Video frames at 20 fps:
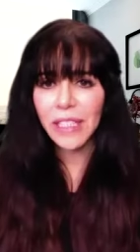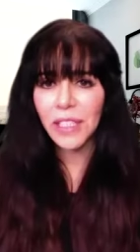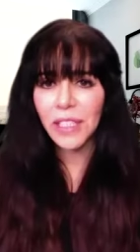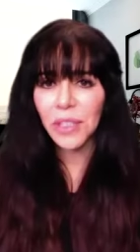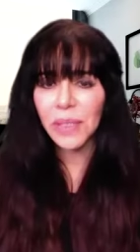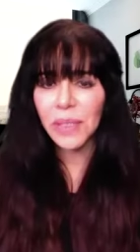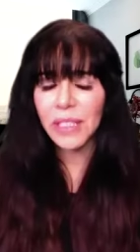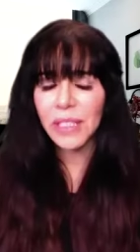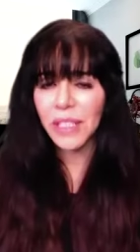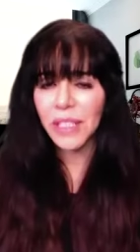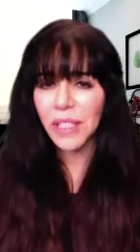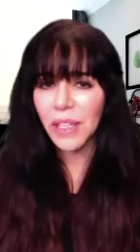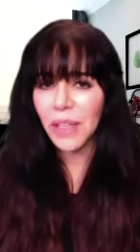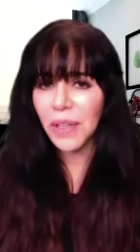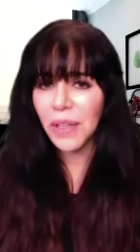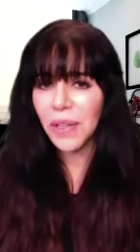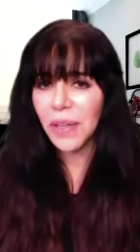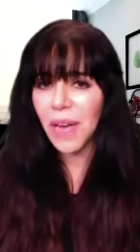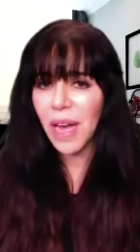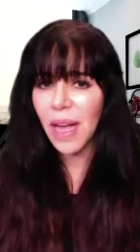Teresa
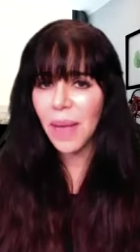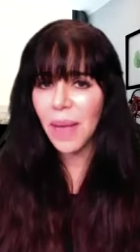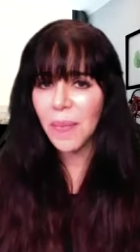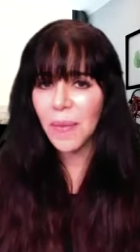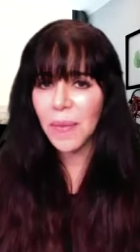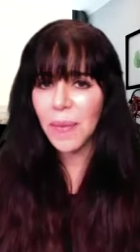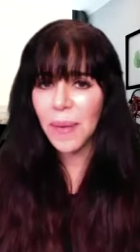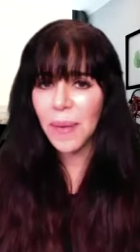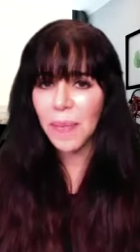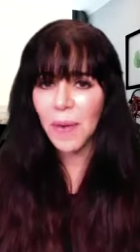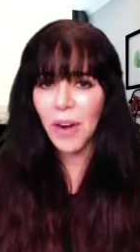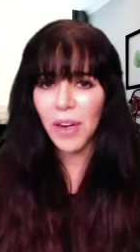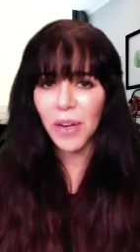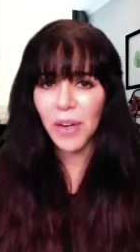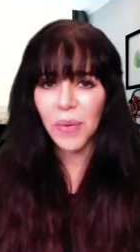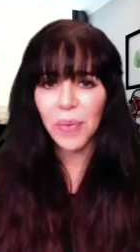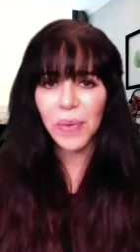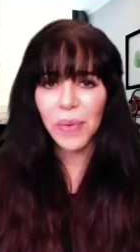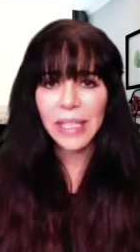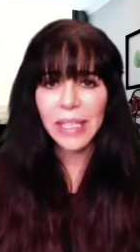Kuhn. I am with my
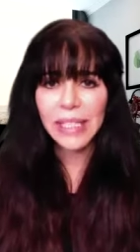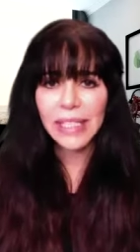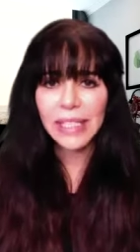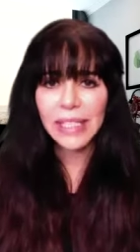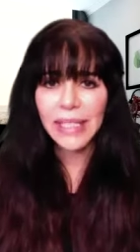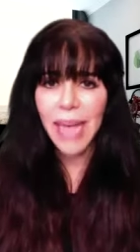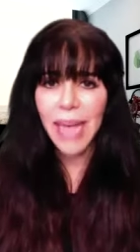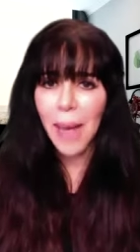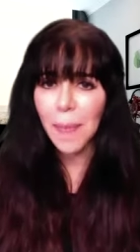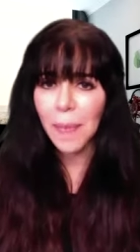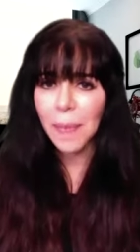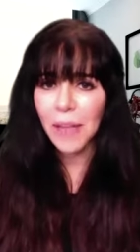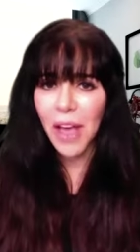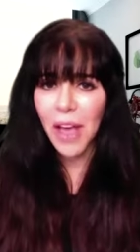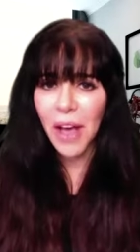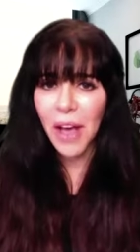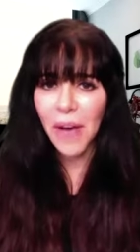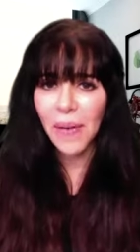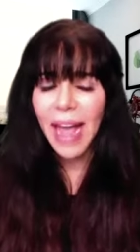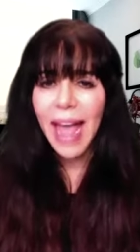partner, Rick
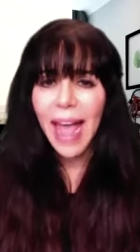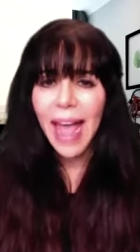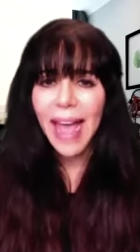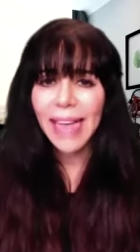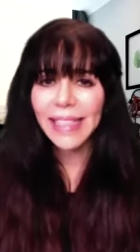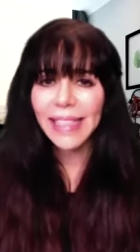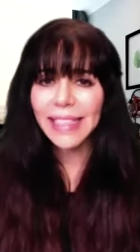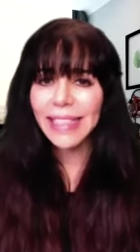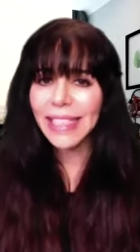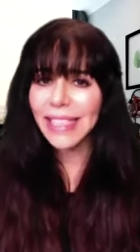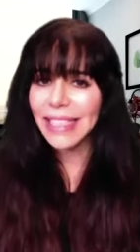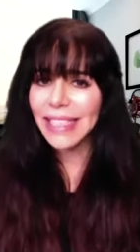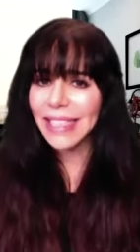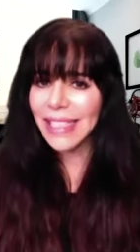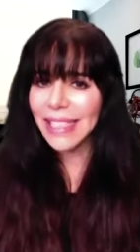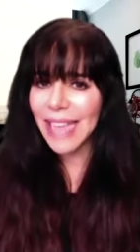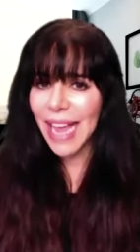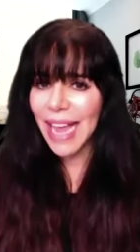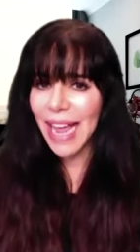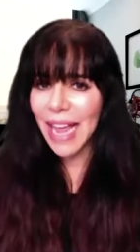Sapio. And
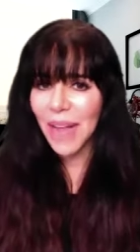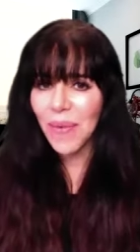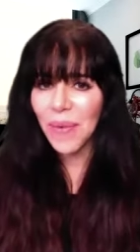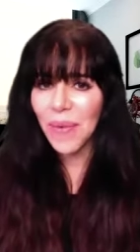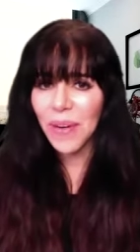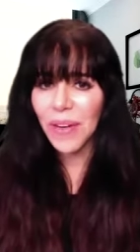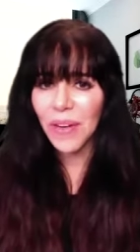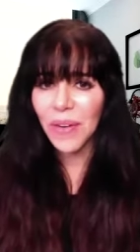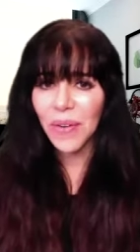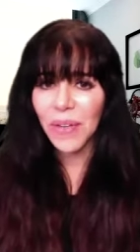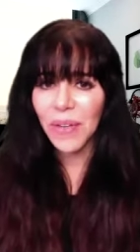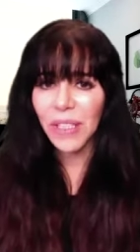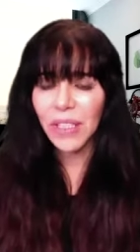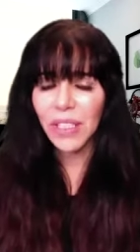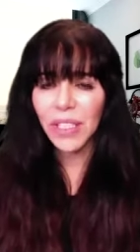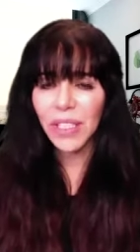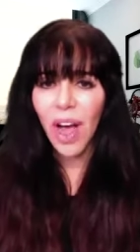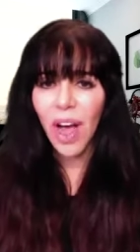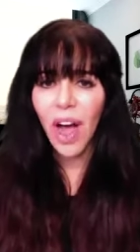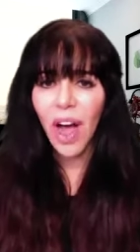today we are going
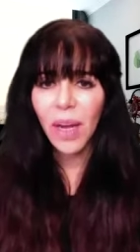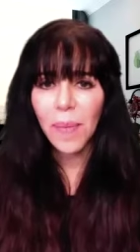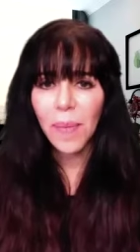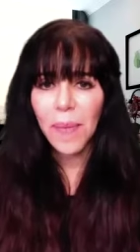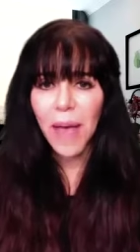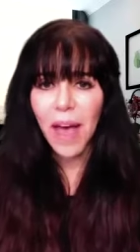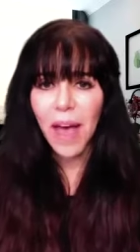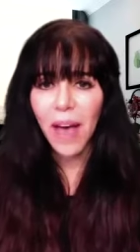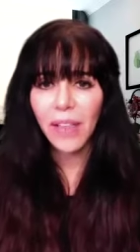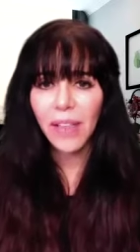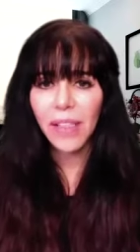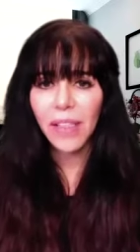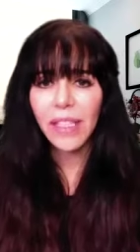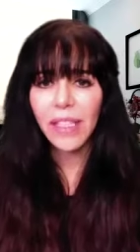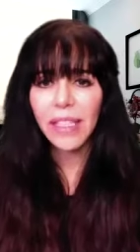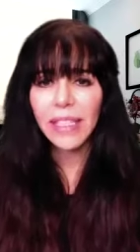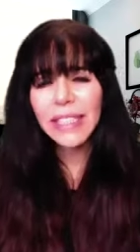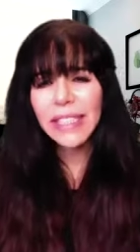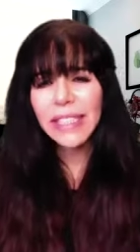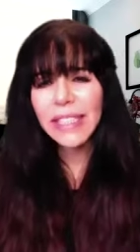to talk about
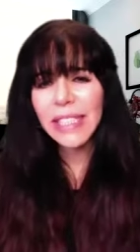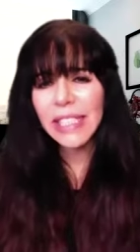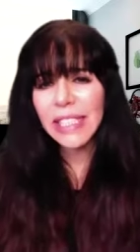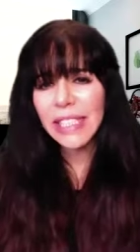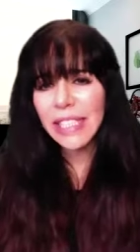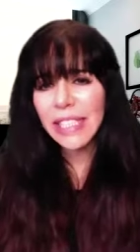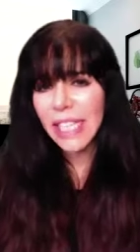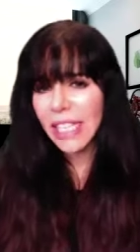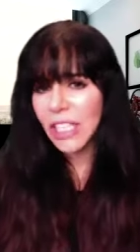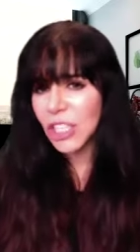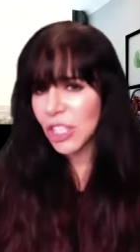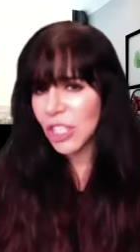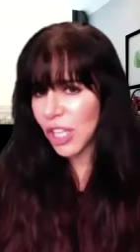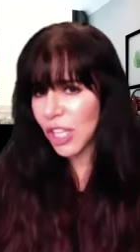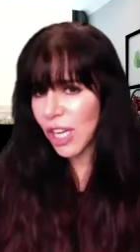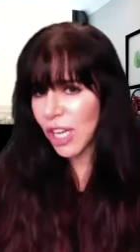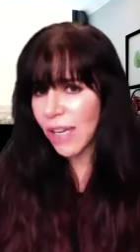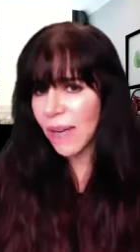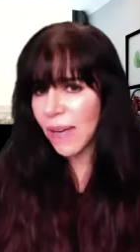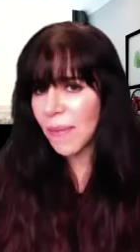the
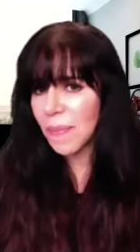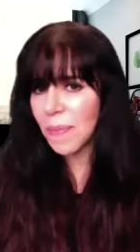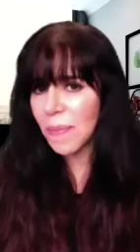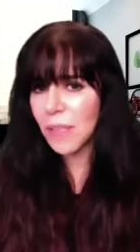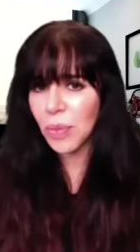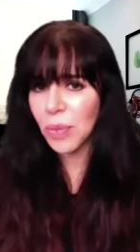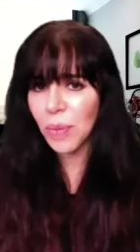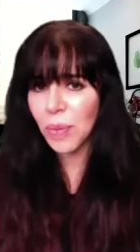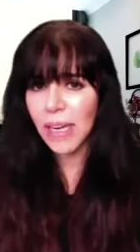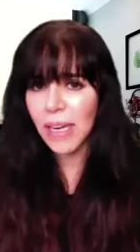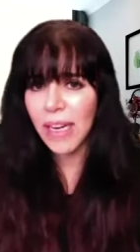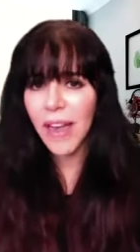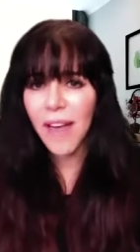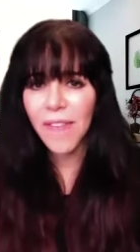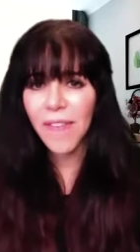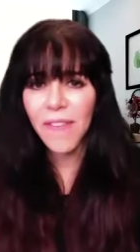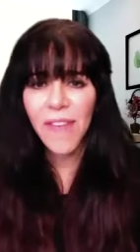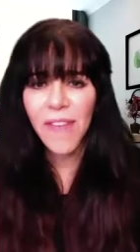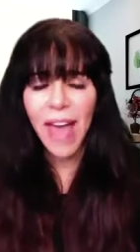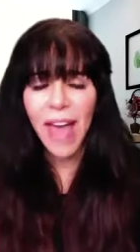distinction between
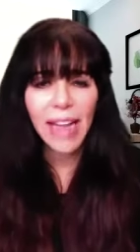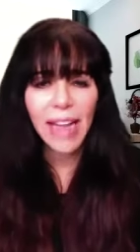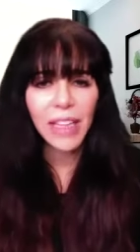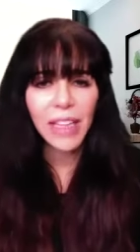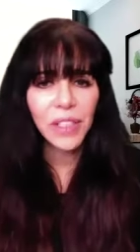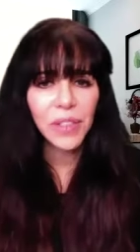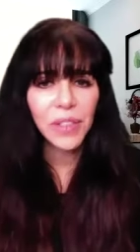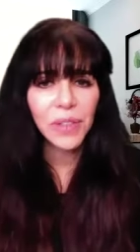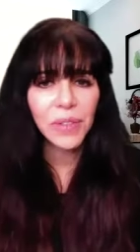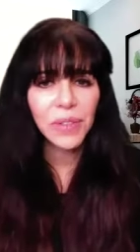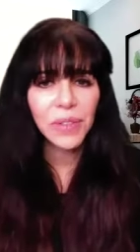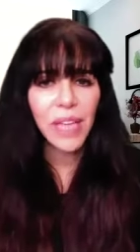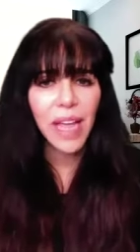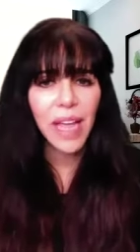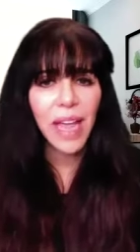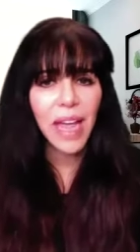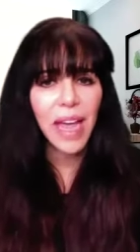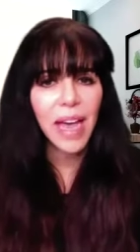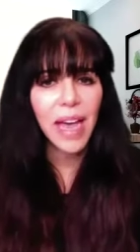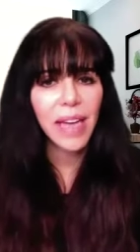values
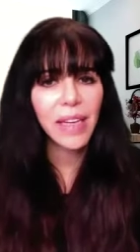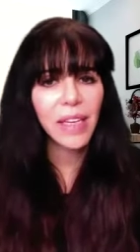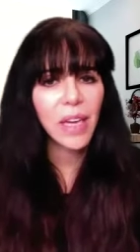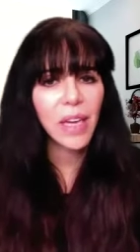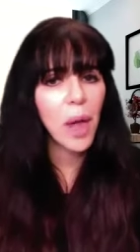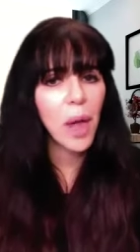and